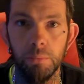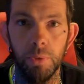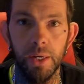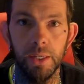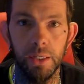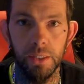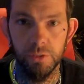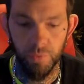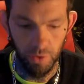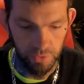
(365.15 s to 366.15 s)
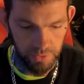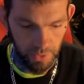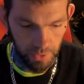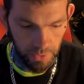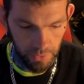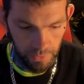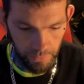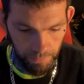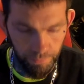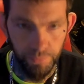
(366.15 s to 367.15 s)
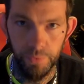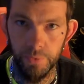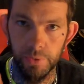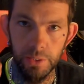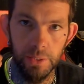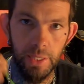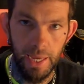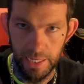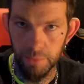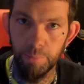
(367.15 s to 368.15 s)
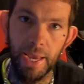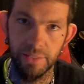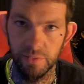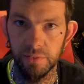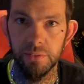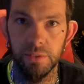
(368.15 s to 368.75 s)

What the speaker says: But as far as the 8 and back, the